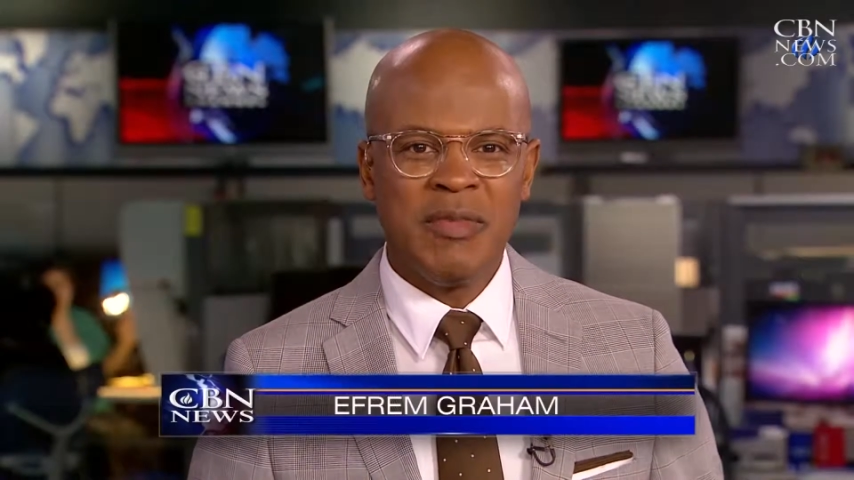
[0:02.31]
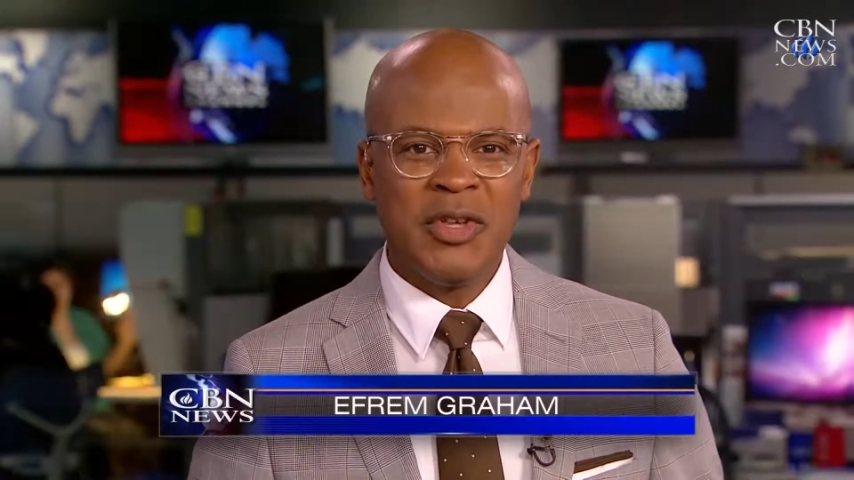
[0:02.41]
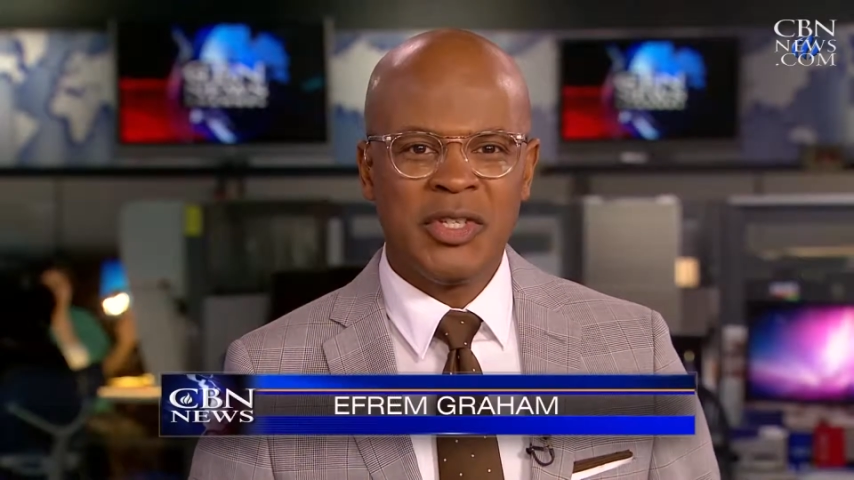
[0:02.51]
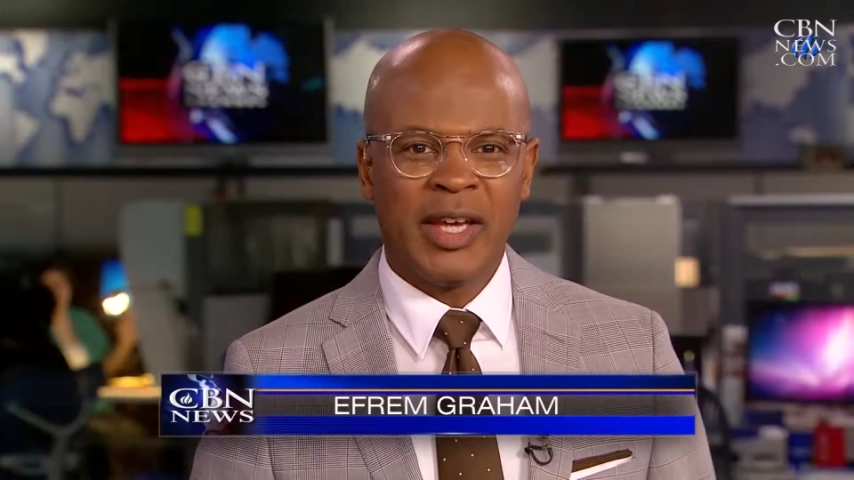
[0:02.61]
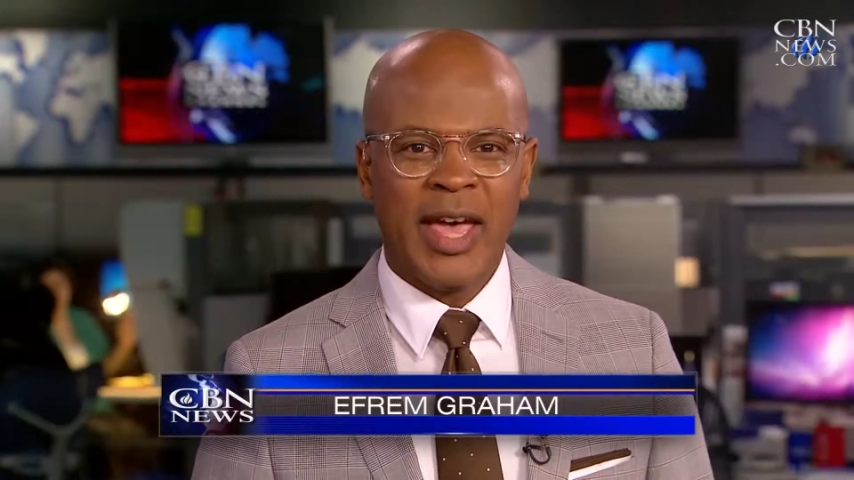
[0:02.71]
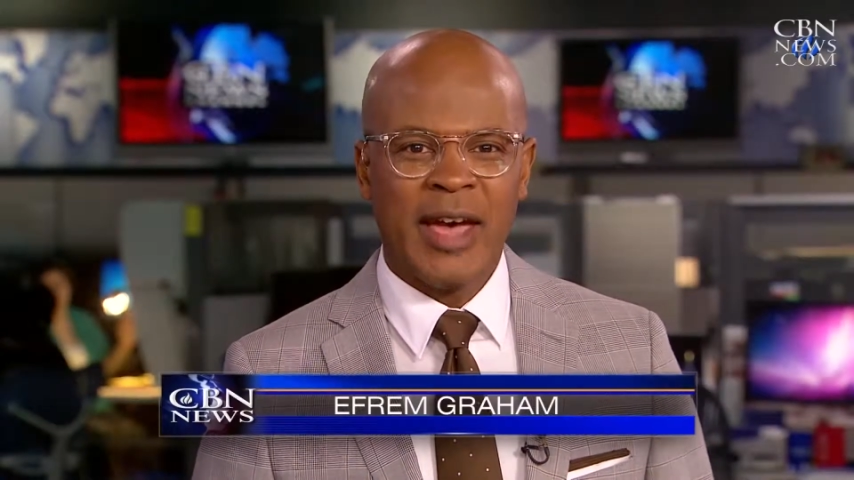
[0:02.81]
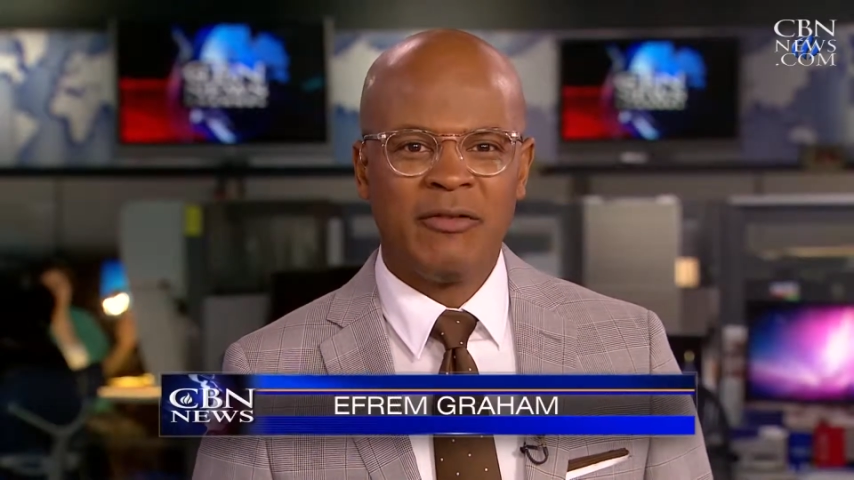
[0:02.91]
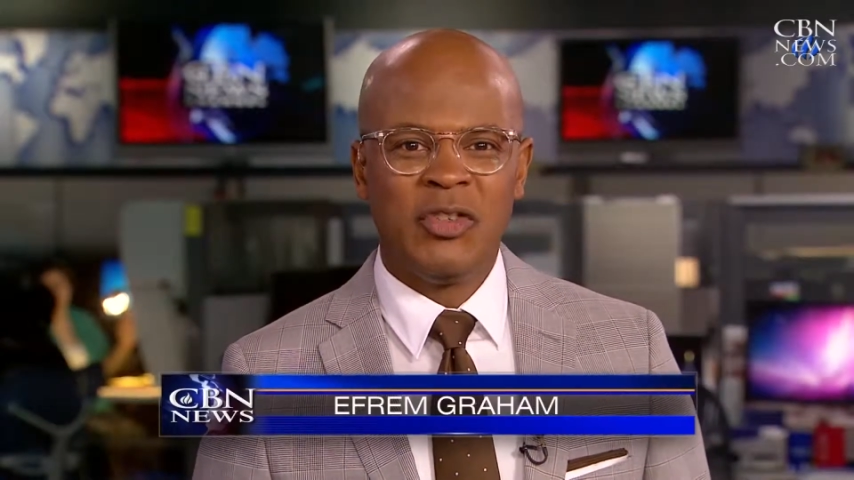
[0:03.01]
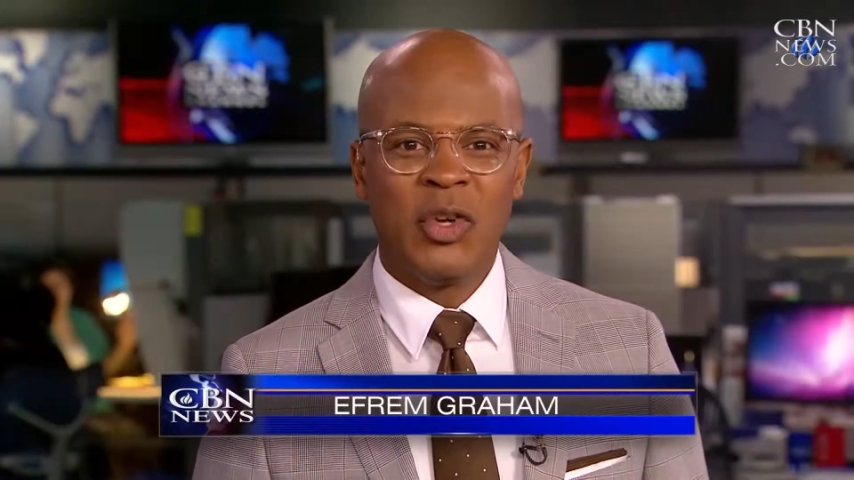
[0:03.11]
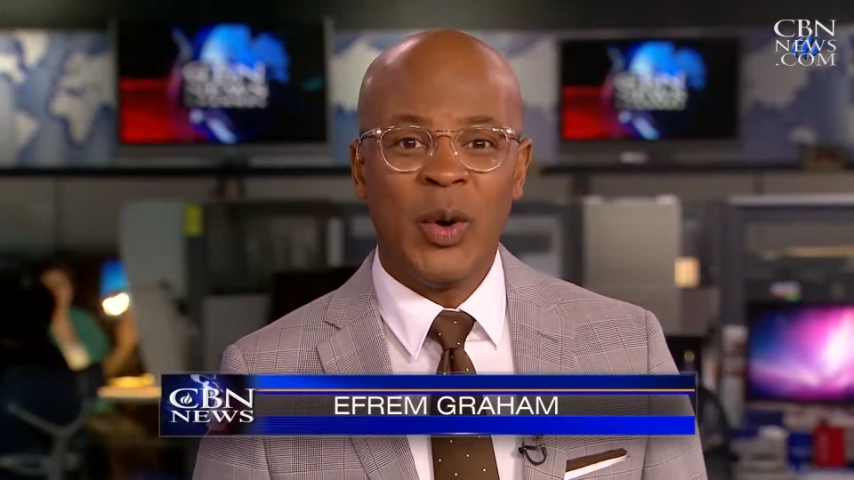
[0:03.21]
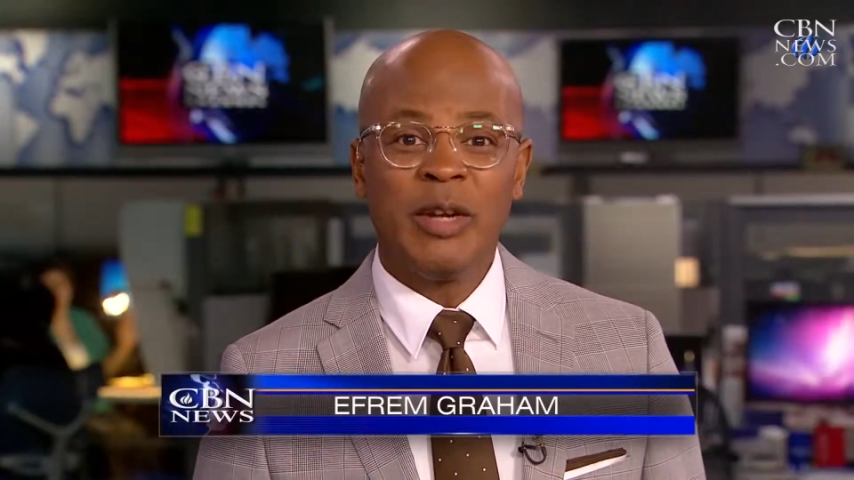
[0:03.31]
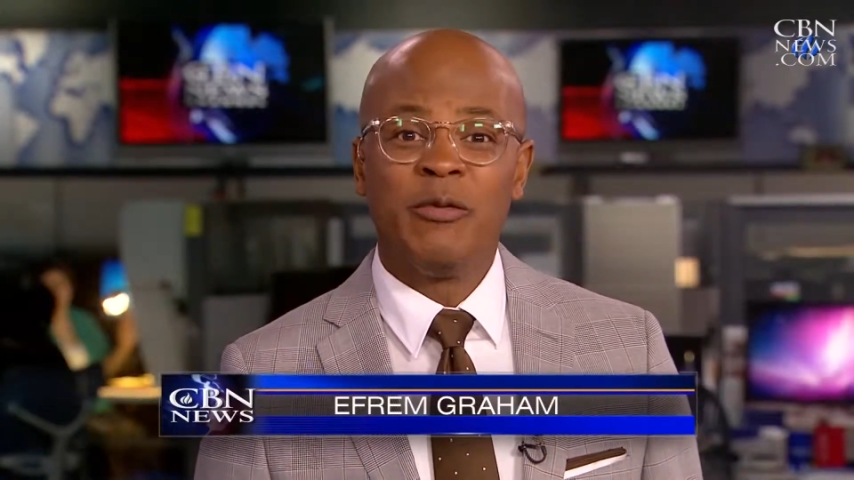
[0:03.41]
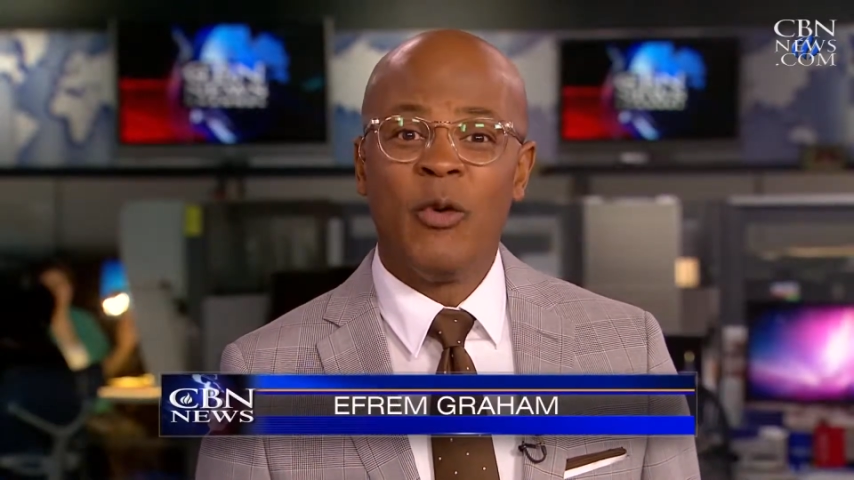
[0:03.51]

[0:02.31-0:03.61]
music have joined